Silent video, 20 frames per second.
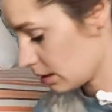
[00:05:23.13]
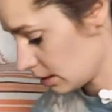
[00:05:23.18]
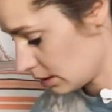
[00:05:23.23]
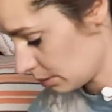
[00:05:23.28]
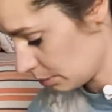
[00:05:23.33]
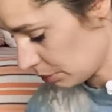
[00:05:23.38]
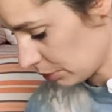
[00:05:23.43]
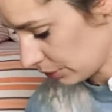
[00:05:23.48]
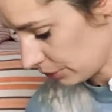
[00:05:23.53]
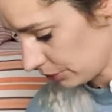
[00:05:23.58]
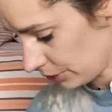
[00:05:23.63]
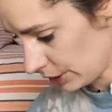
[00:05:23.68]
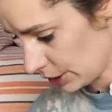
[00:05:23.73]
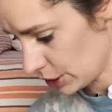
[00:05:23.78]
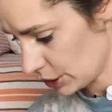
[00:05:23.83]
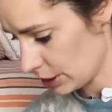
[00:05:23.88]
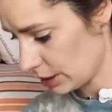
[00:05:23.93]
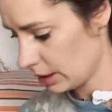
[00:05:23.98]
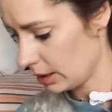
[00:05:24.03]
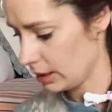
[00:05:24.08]

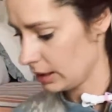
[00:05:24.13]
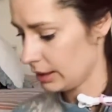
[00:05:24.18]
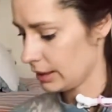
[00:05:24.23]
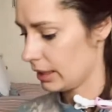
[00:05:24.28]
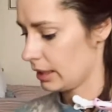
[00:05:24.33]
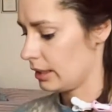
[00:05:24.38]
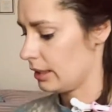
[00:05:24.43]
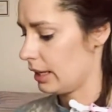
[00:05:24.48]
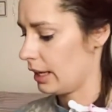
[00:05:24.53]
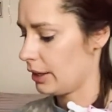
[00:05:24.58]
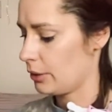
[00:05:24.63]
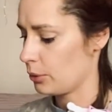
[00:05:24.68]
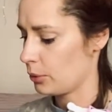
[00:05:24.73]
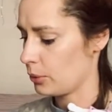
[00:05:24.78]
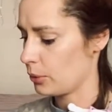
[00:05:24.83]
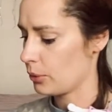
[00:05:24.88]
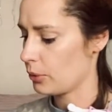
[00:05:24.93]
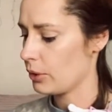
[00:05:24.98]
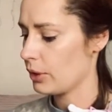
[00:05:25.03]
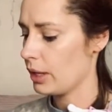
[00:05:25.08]
professionally done at all,
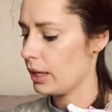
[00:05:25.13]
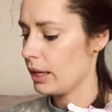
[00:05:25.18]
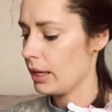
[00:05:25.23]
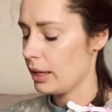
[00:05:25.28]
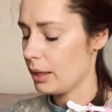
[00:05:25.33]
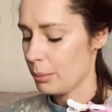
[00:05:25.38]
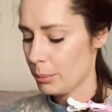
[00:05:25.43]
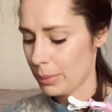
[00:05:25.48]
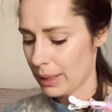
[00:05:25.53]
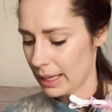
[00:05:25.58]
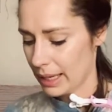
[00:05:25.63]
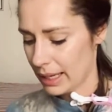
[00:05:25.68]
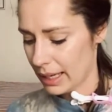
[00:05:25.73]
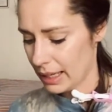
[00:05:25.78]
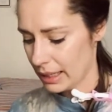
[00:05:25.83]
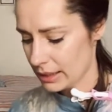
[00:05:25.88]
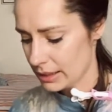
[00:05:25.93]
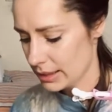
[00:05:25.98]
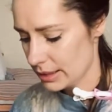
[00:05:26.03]
but